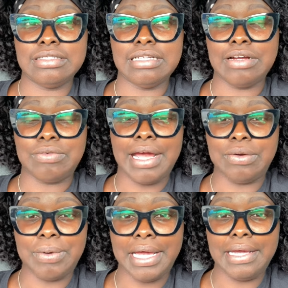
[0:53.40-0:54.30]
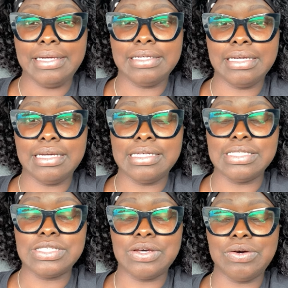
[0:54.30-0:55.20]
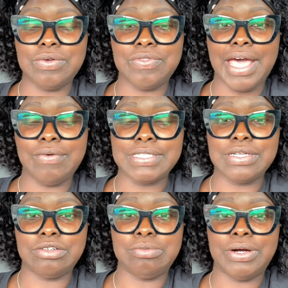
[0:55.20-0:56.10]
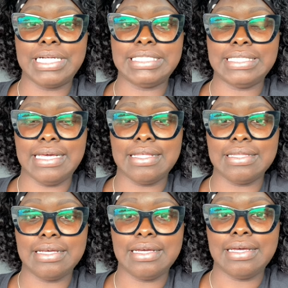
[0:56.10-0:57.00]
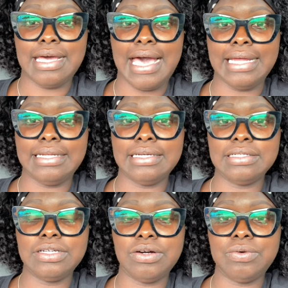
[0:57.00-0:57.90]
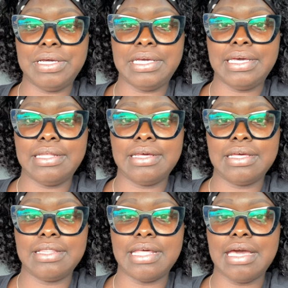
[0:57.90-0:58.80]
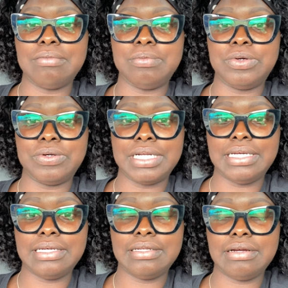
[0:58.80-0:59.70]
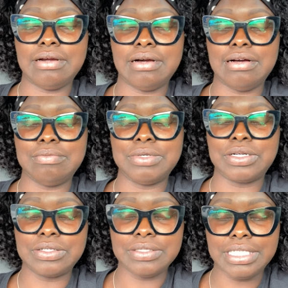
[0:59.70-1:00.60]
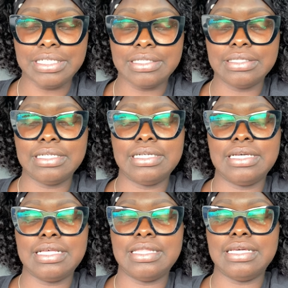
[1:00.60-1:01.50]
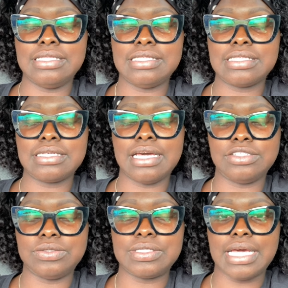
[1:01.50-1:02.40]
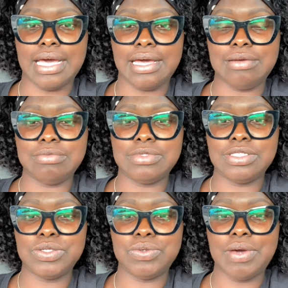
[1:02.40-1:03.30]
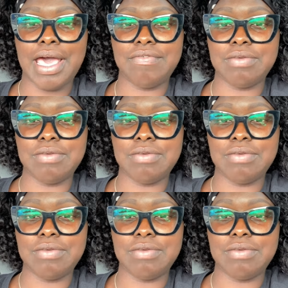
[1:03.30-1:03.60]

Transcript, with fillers: like right away, and so that was done on March tenth. I did go in that morning um, earlier than scheduled time to have the